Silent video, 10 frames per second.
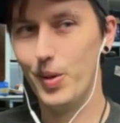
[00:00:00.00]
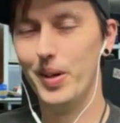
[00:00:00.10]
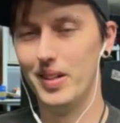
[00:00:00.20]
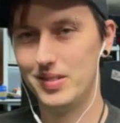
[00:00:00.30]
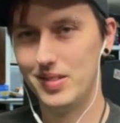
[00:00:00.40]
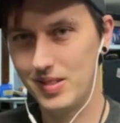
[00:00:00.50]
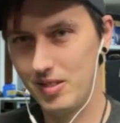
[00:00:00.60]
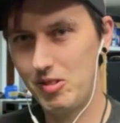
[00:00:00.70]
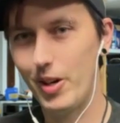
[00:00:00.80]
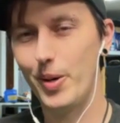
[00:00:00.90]
Oh yeah.
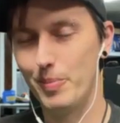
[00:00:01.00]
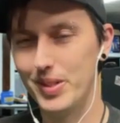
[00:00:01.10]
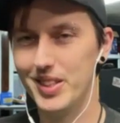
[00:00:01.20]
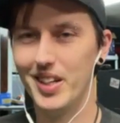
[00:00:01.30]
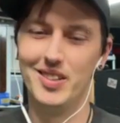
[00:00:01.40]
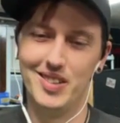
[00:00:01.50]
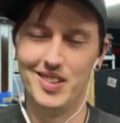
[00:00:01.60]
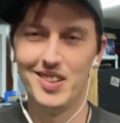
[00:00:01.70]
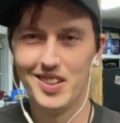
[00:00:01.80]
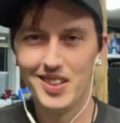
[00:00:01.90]
Dude, it's 100%. so good.
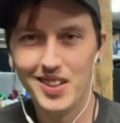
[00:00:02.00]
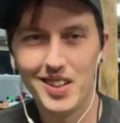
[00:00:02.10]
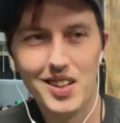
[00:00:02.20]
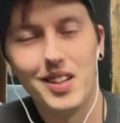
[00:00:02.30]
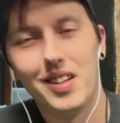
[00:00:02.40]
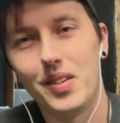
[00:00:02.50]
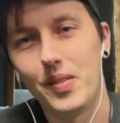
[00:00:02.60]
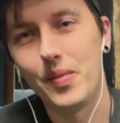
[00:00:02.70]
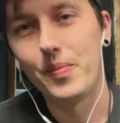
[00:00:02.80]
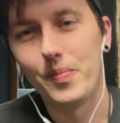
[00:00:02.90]
It's so good, and
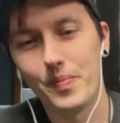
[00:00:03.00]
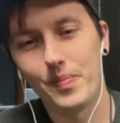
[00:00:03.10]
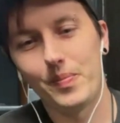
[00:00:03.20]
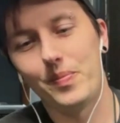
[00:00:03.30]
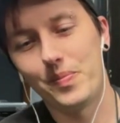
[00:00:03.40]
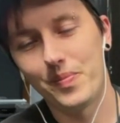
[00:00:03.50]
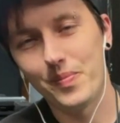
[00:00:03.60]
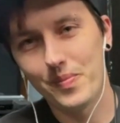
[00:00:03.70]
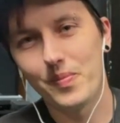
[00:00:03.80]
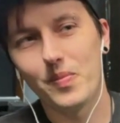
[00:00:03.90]
it and I
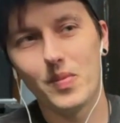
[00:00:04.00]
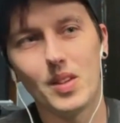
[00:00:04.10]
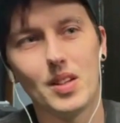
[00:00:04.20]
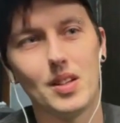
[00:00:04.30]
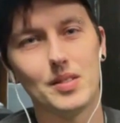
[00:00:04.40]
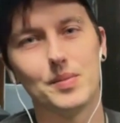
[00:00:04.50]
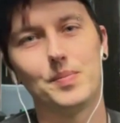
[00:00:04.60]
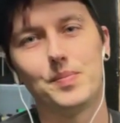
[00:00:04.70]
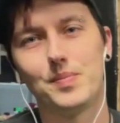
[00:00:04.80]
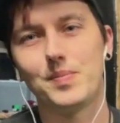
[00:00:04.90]
believe what Jonathan
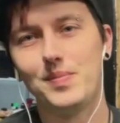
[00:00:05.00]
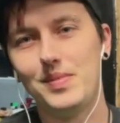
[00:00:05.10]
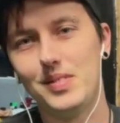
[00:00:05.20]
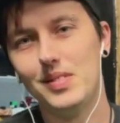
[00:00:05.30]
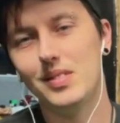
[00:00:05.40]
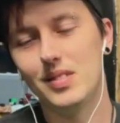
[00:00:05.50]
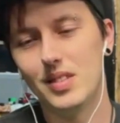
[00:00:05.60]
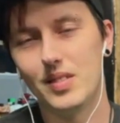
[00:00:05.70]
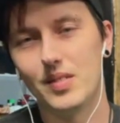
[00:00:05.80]
Davis pretty